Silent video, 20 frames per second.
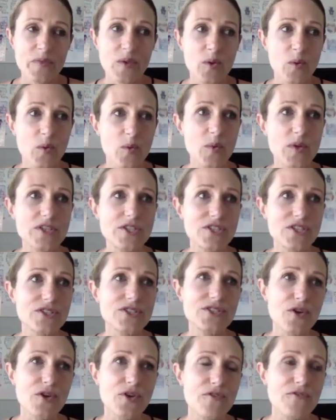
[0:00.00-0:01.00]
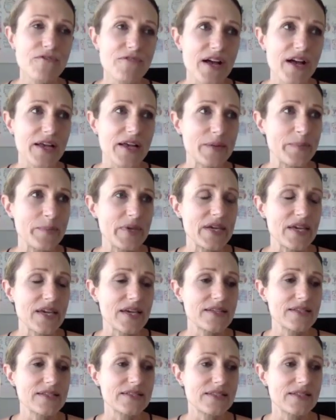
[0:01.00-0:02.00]
which is so fun
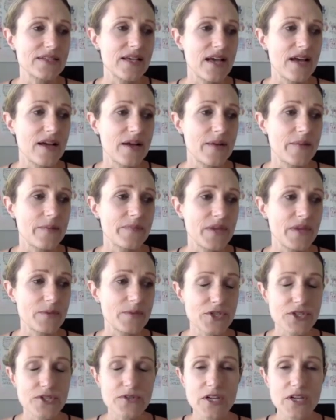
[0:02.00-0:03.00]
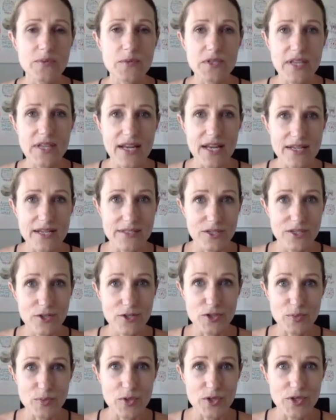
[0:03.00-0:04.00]
because I'm sure you can relate as an
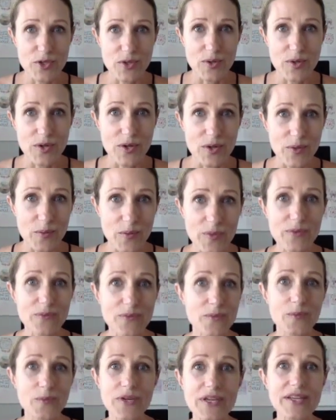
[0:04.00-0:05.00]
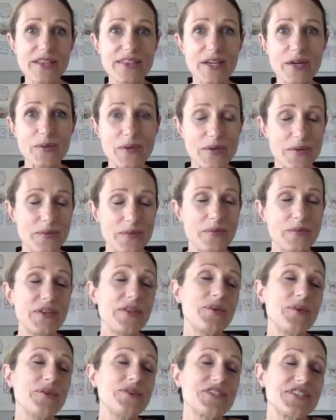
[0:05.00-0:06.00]
entrepreneur. We think we
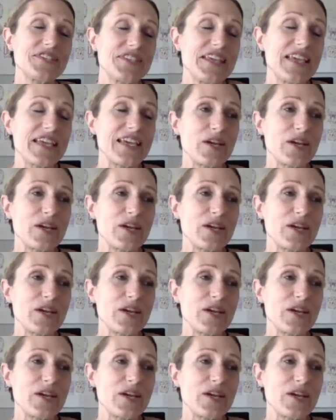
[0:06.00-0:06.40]
don't just think,